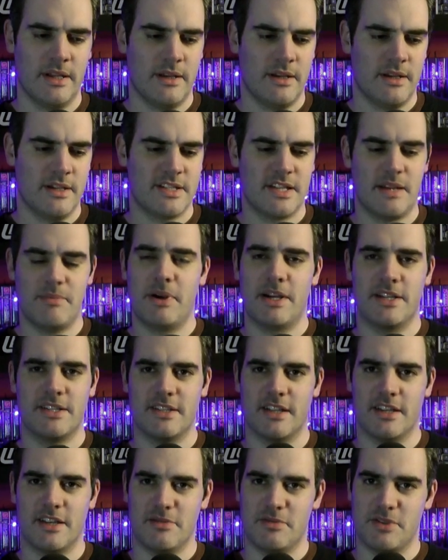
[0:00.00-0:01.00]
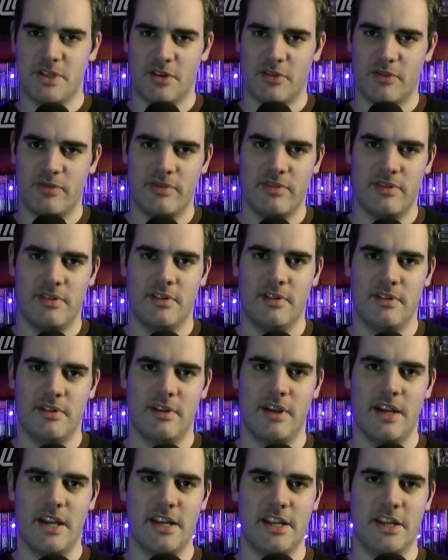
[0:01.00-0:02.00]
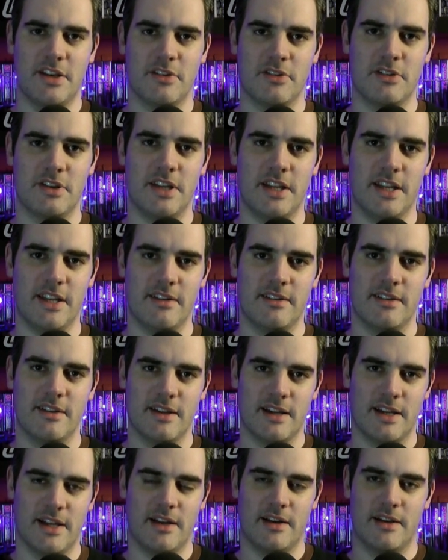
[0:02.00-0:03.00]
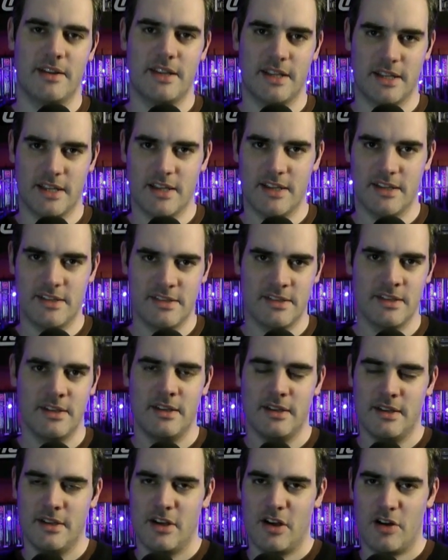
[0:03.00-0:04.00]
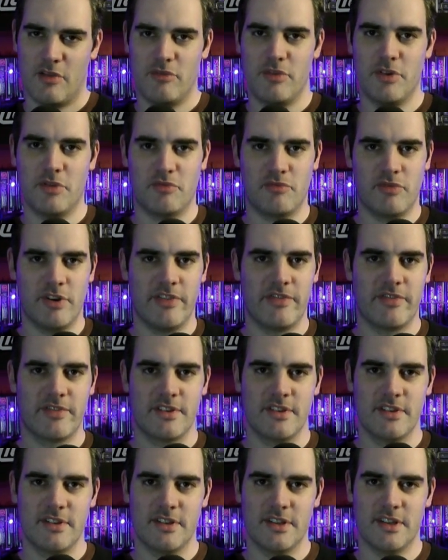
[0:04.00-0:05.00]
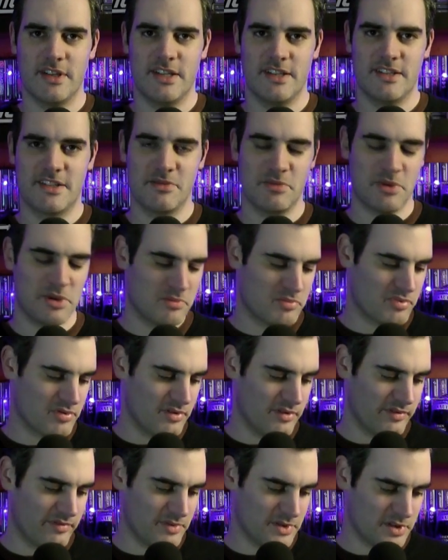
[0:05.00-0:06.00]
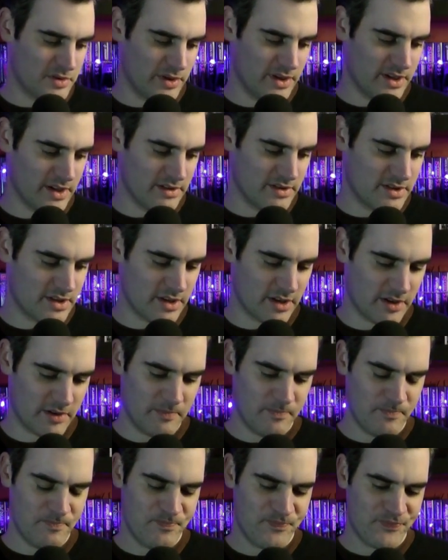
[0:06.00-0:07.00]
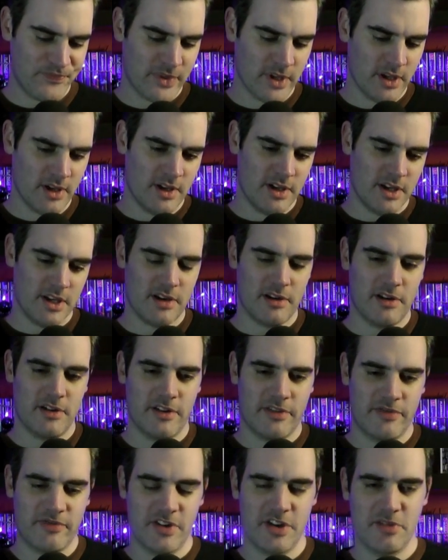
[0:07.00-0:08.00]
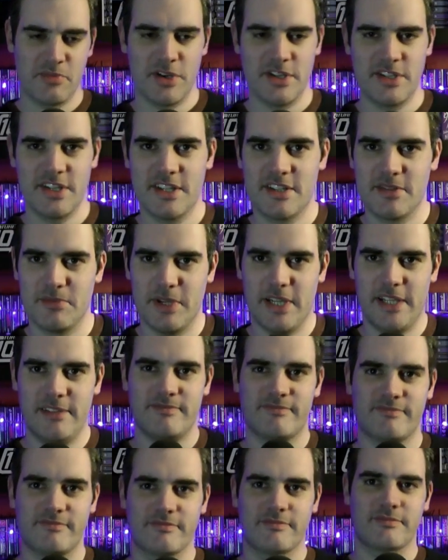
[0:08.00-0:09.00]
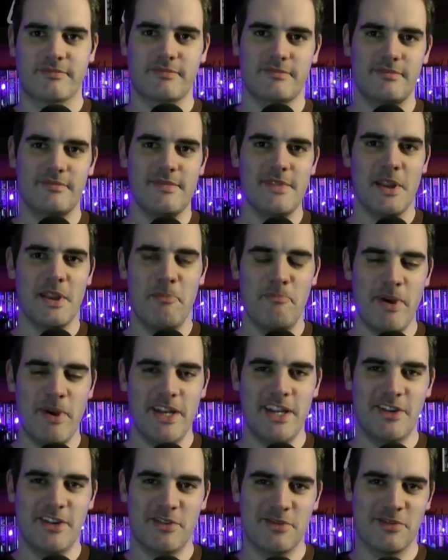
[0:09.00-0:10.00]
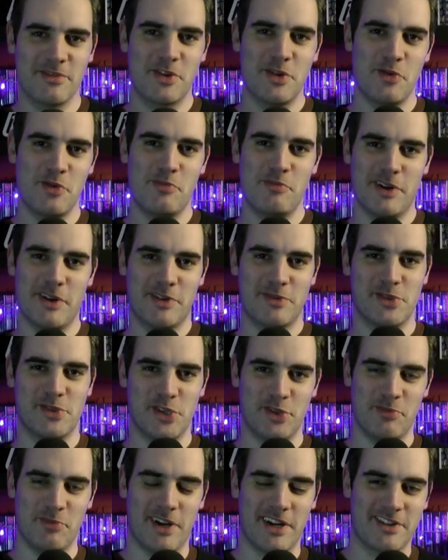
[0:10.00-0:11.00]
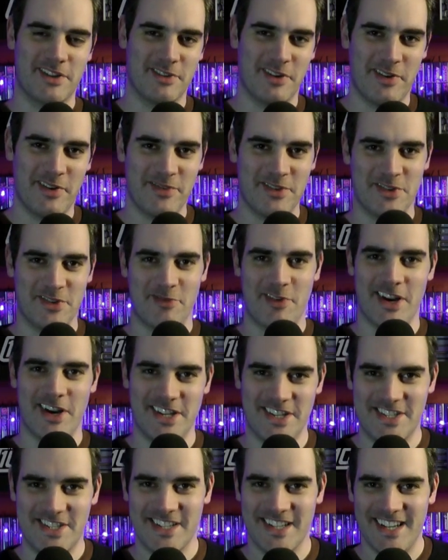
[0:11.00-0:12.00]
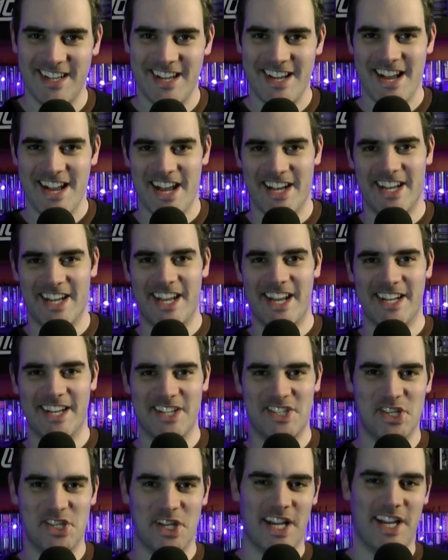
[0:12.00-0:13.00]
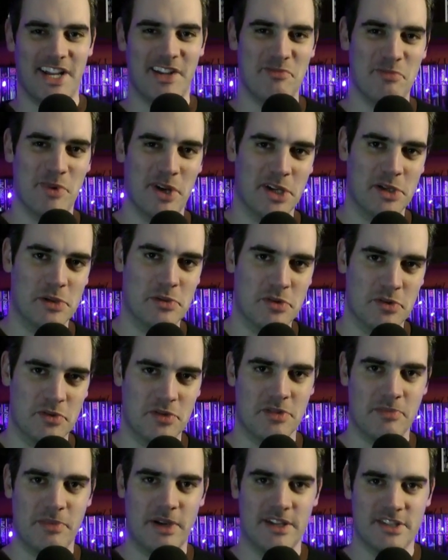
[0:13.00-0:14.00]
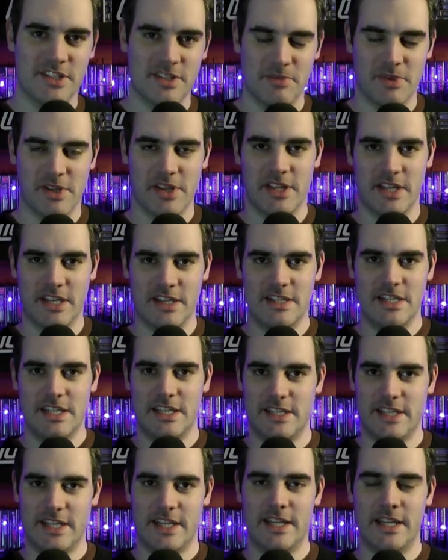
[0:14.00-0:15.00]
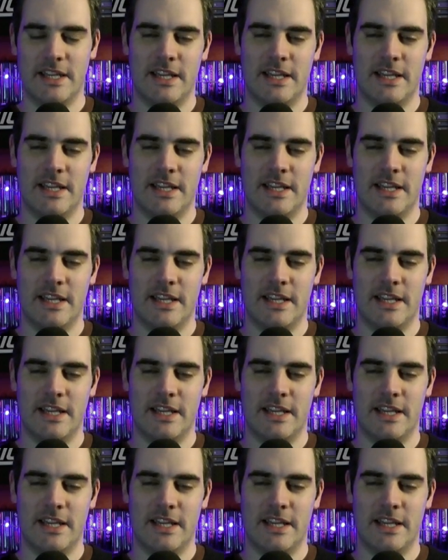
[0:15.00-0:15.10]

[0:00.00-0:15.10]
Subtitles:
Seb hasn't done himself any good here. And I think there's a real rift that needs to be improved between those two. A friend of mine said to me, bet he called Michael Schumacher after the race, and they had a chat, and Michael talked about some of the things he did.